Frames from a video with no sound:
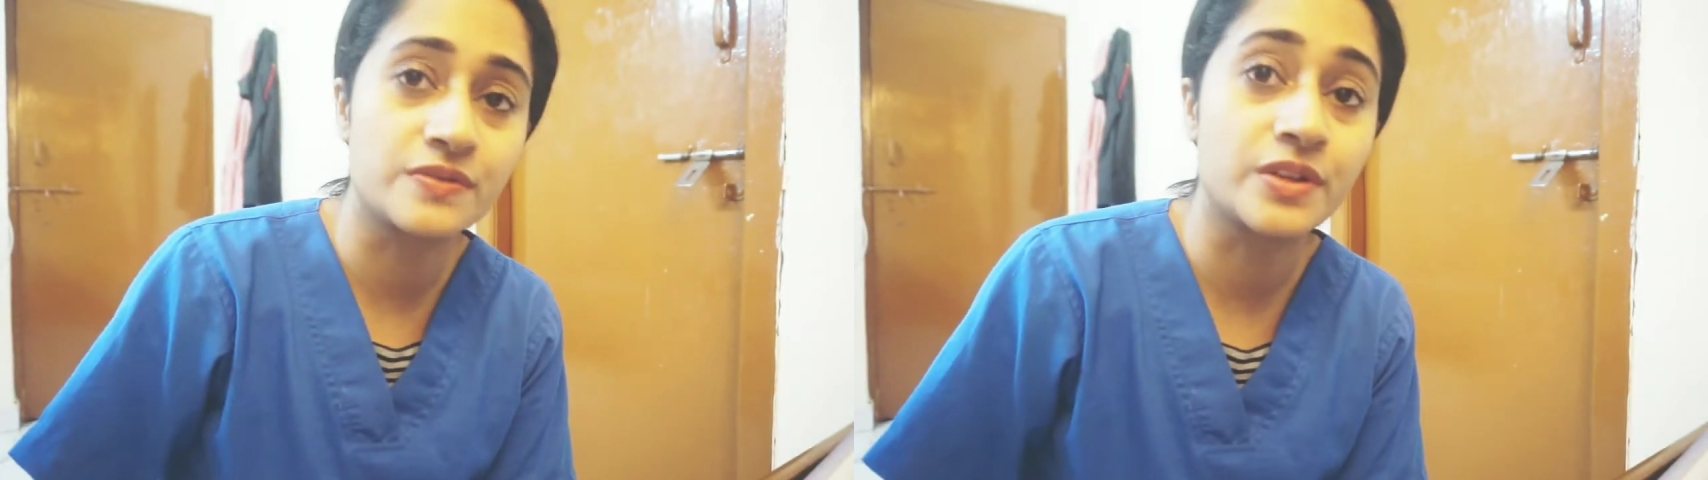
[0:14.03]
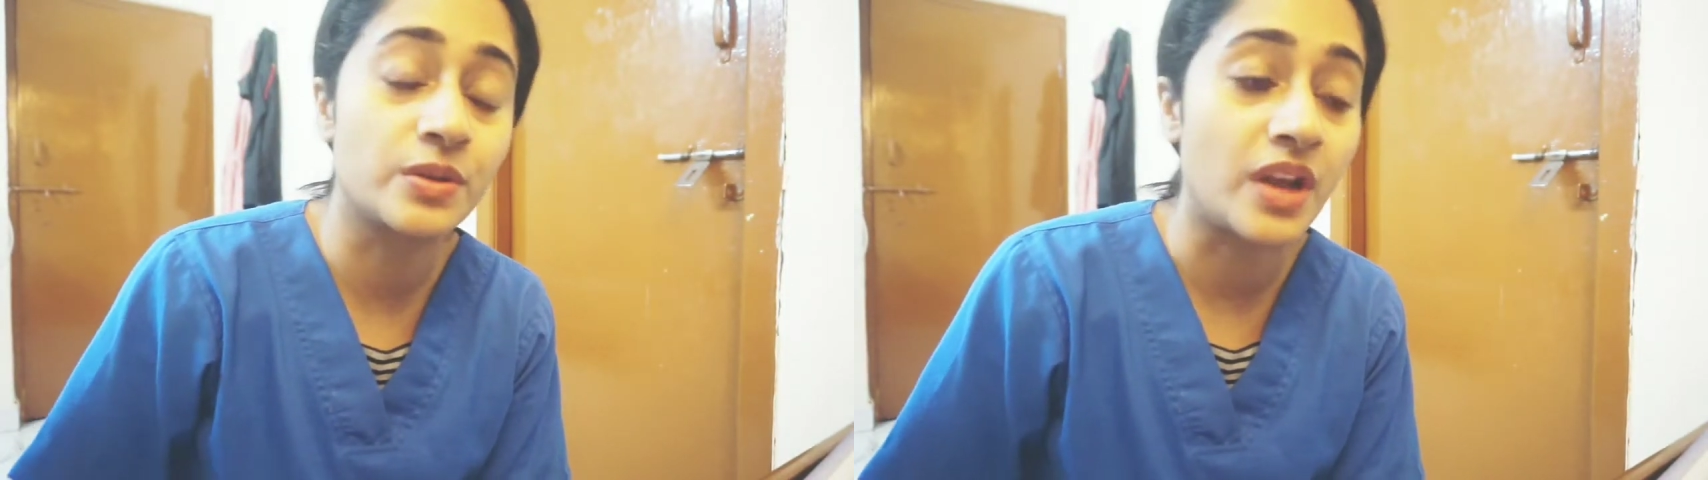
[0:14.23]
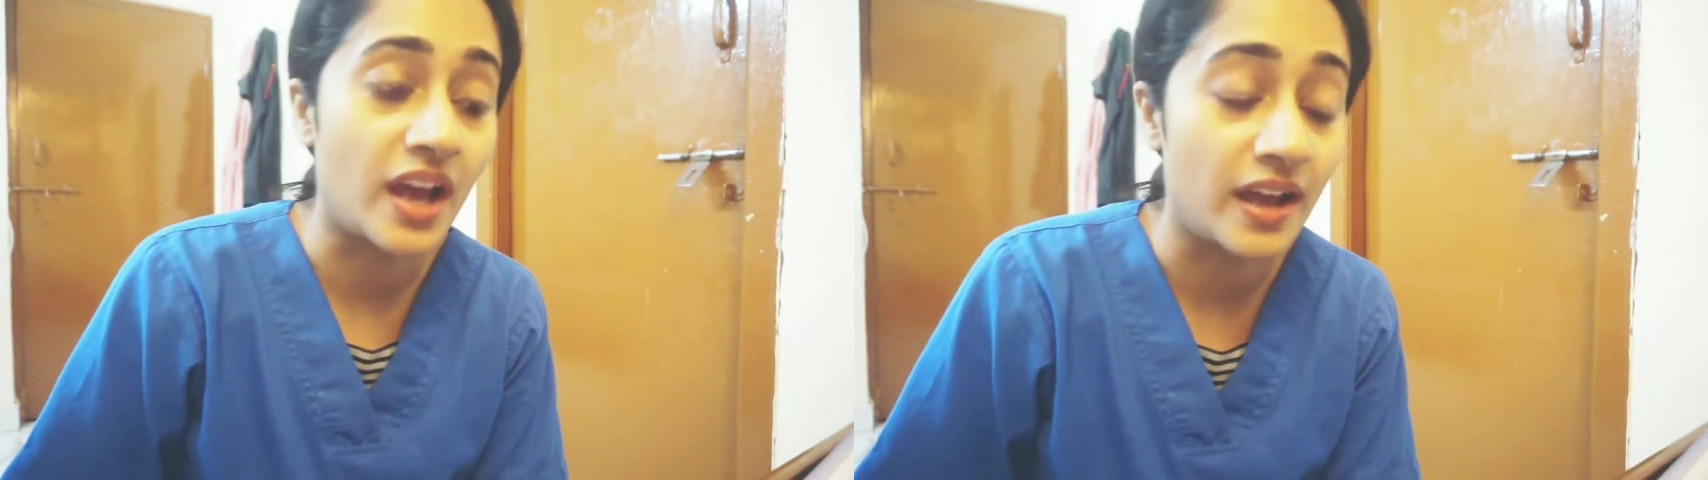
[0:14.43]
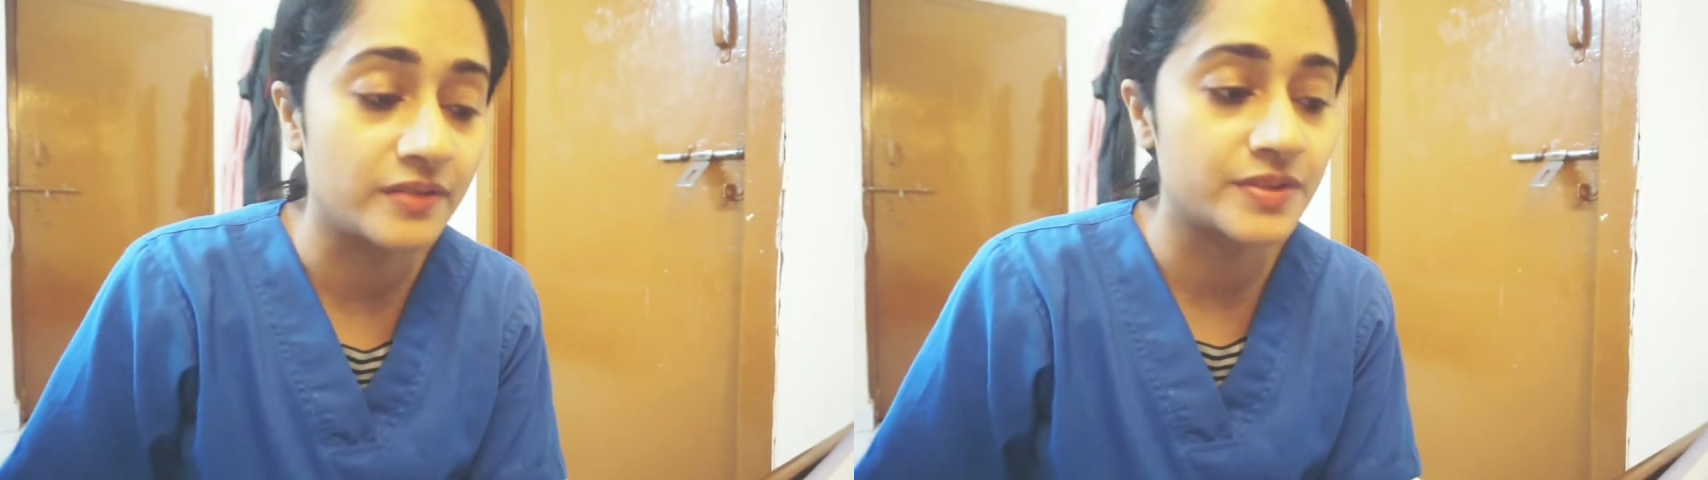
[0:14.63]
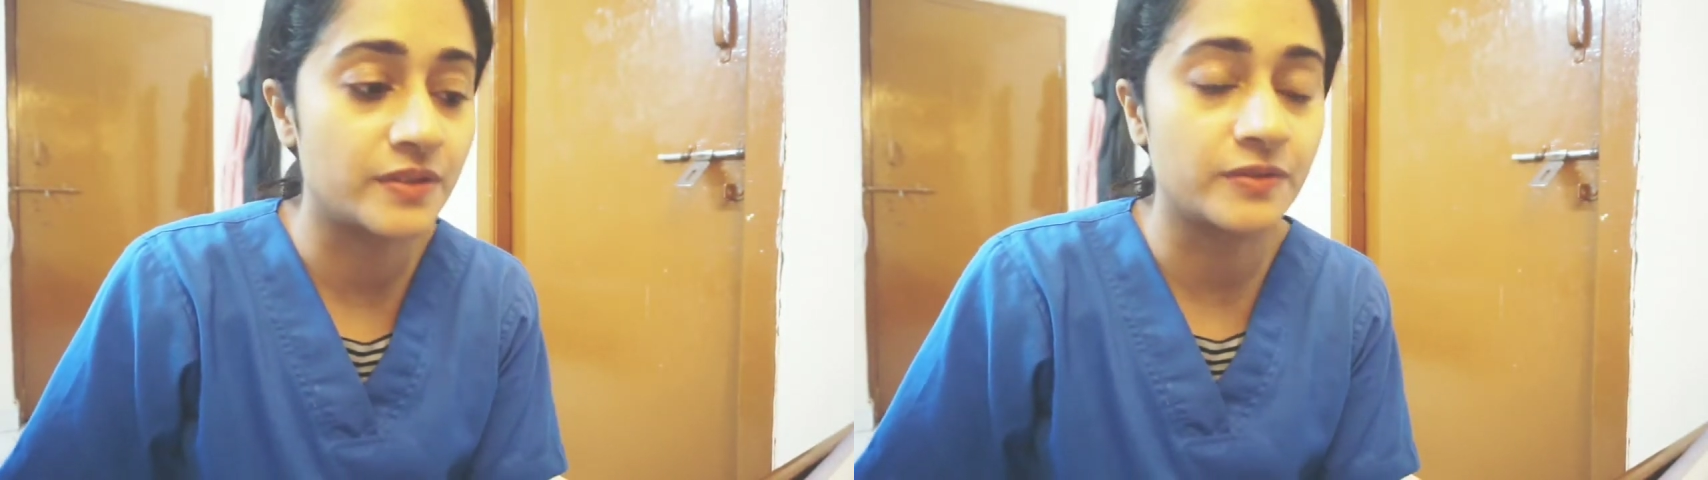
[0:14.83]
we don't have
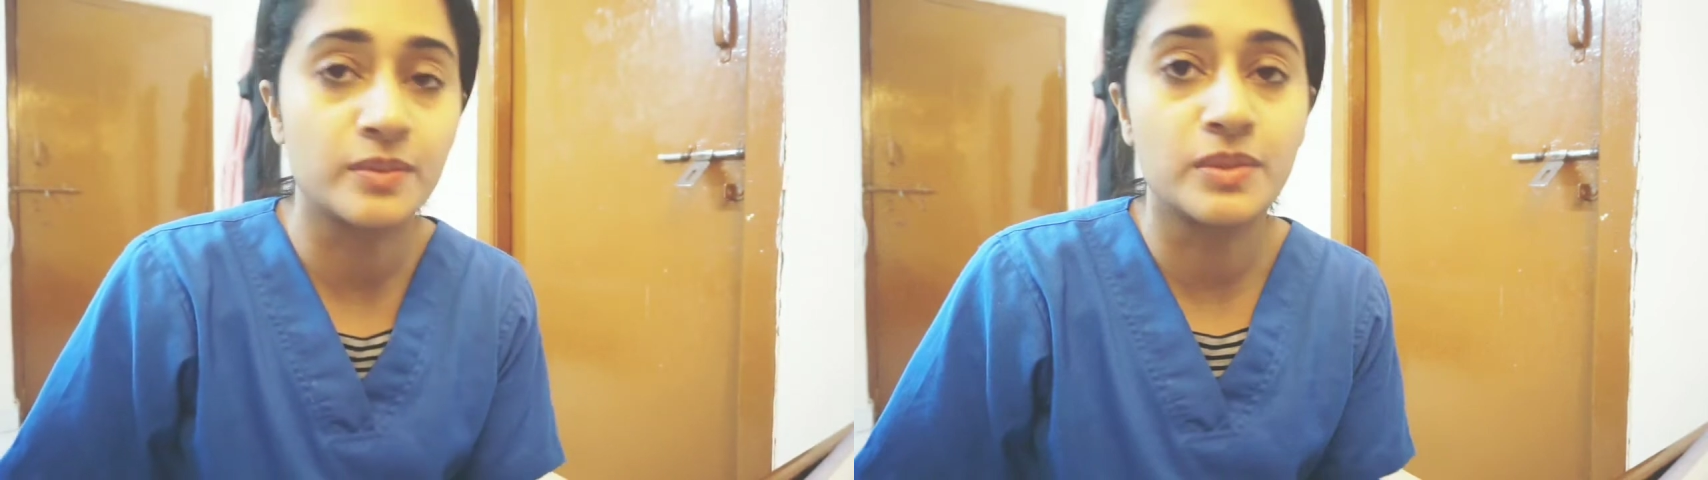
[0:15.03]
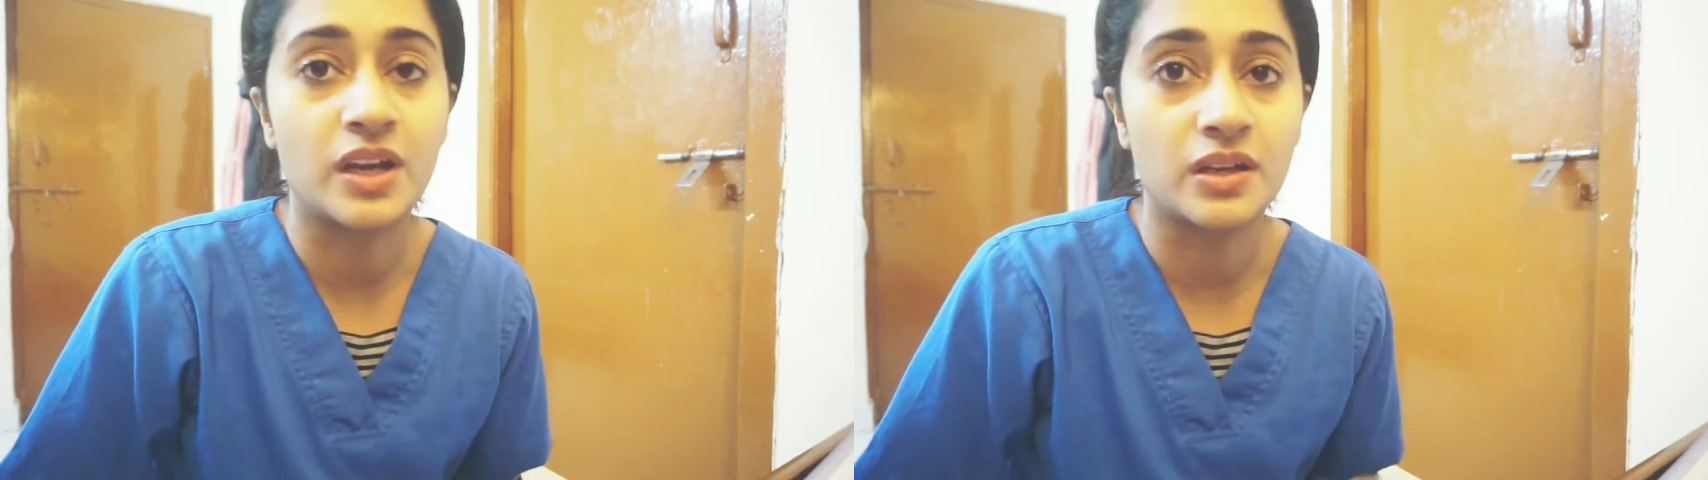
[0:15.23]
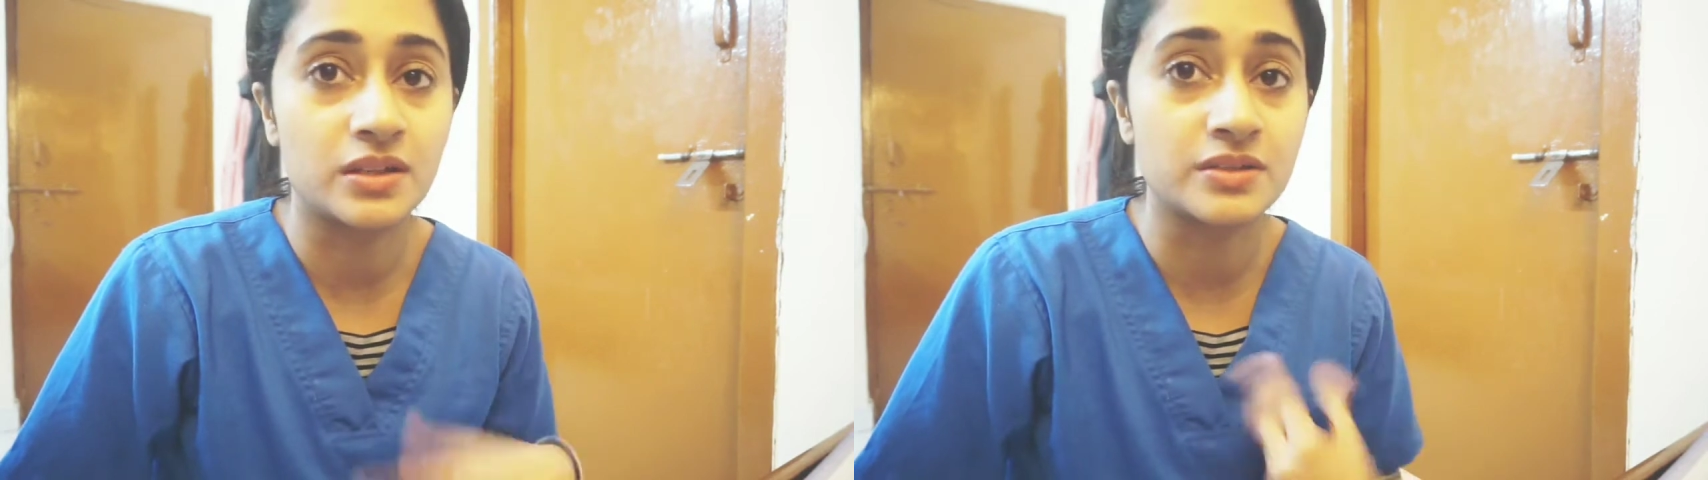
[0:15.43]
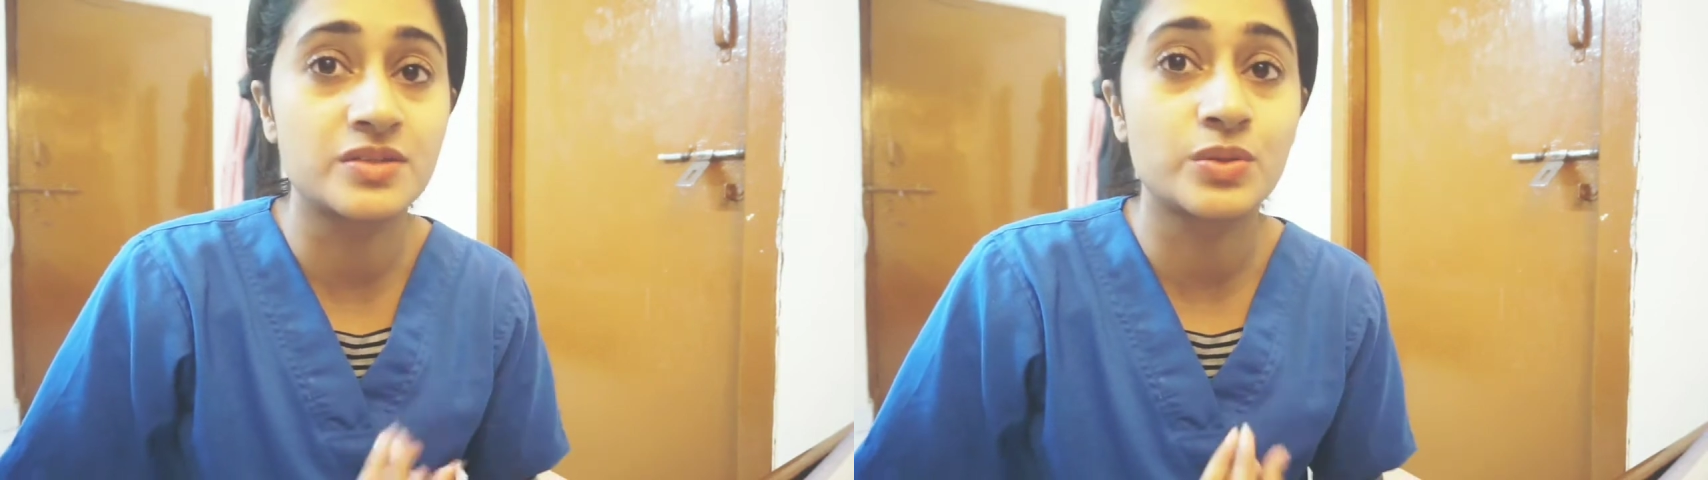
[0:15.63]
someone behind us